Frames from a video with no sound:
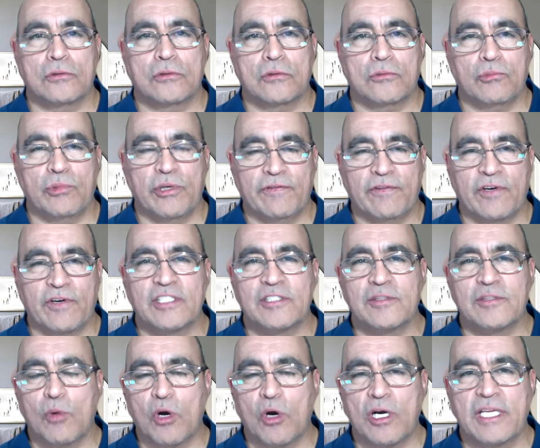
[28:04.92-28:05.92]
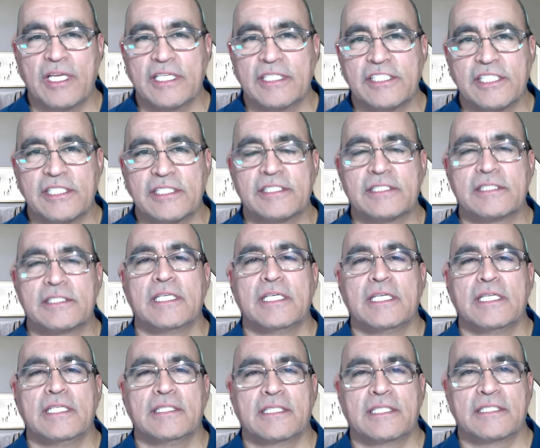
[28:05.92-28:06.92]
reverse mortgages
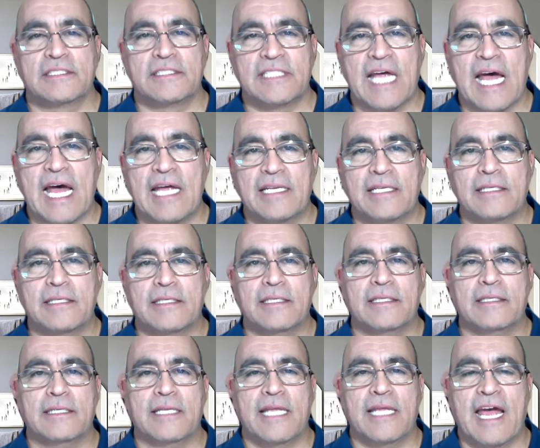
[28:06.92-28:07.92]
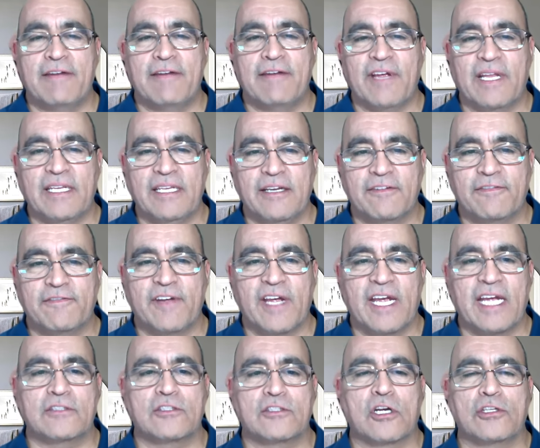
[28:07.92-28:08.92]
does not have any
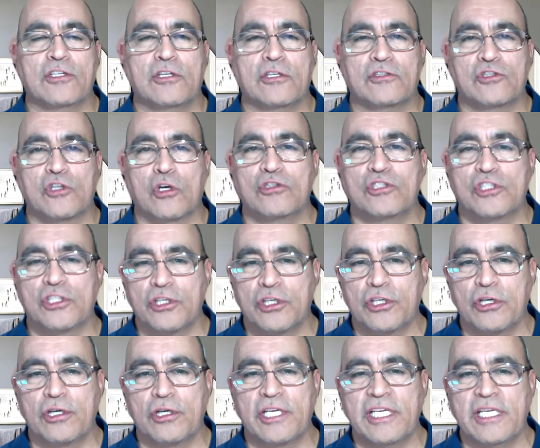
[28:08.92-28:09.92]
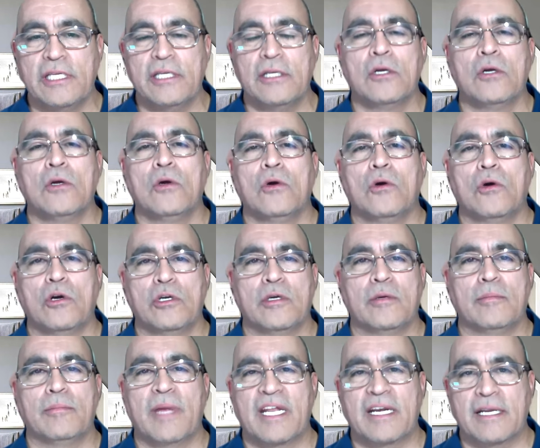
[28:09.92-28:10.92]
effect on your Social Security or your
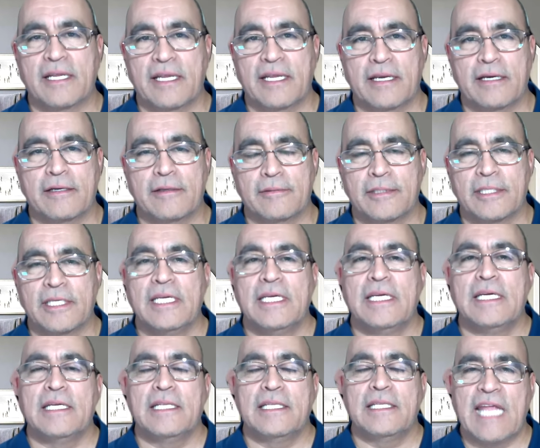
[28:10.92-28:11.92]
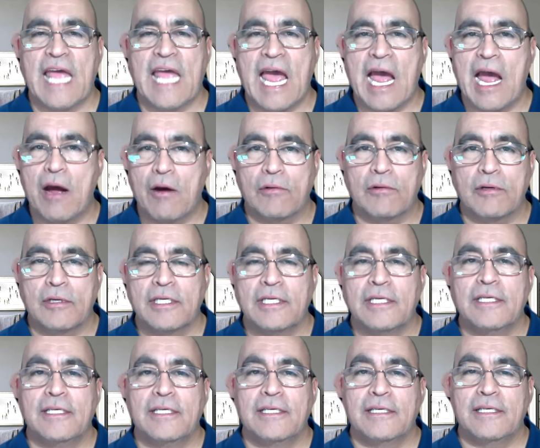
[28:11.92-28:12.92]
Medicare. Now,
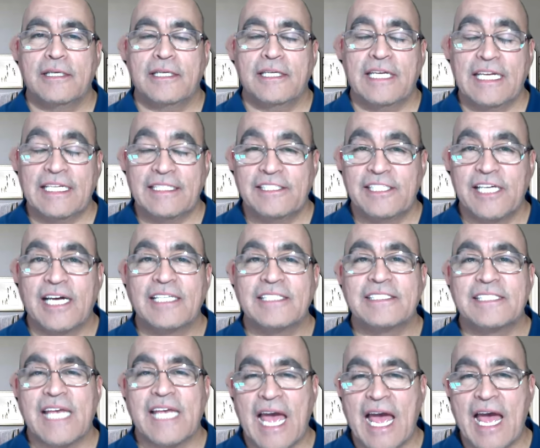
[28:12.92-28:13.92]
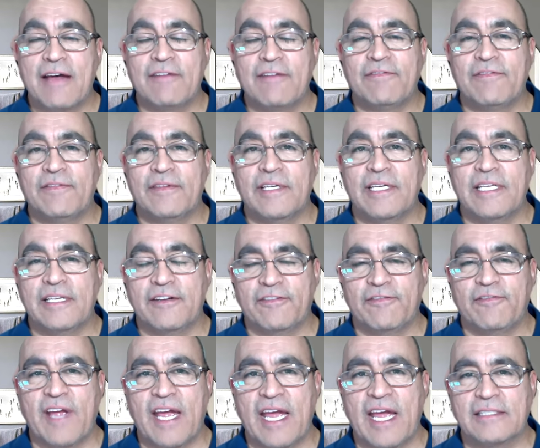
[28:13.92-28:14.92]
it does have an
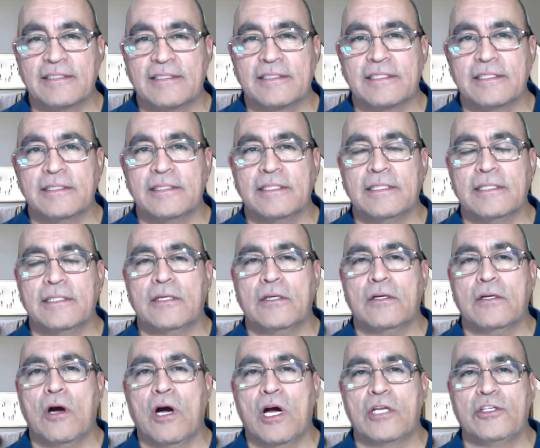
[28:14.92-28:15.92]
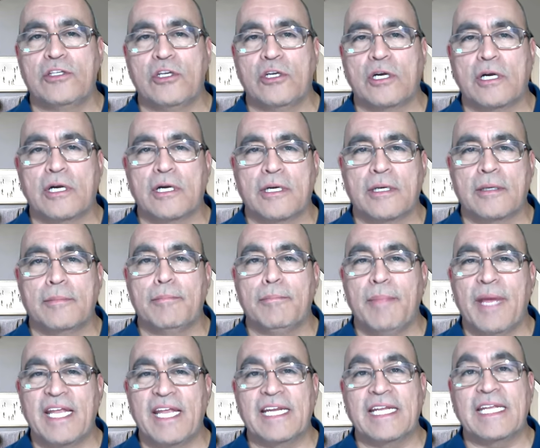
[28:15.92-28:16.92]
effect on your
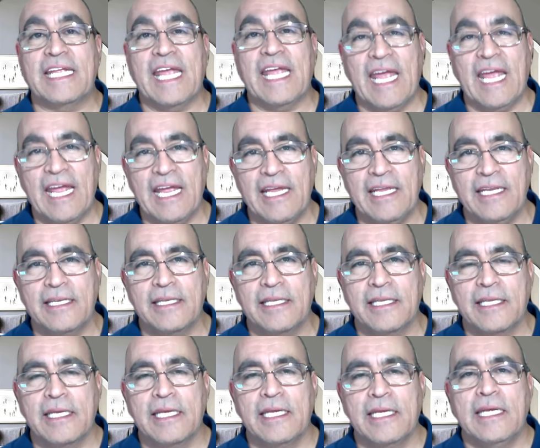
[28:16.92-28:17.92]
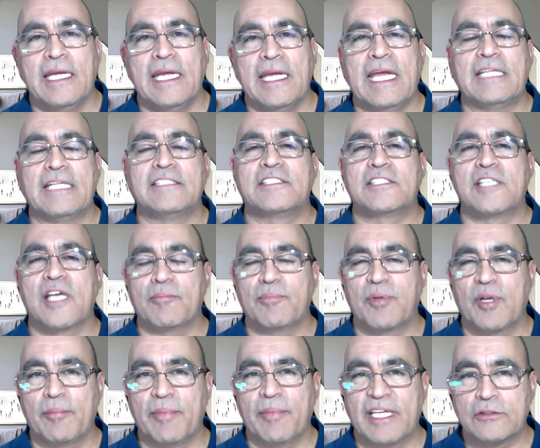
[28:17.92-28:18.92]
Medicaid and
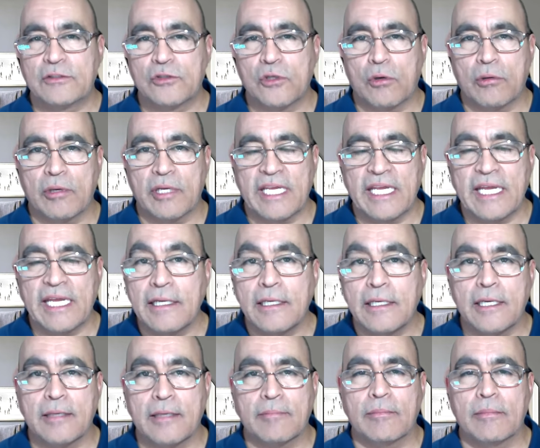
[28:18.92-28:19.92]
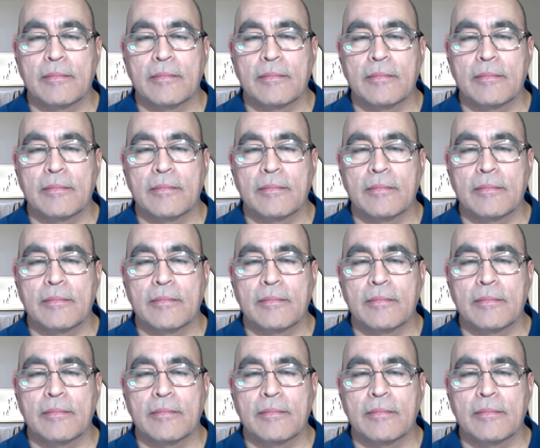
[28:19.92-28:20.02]
supplemental income.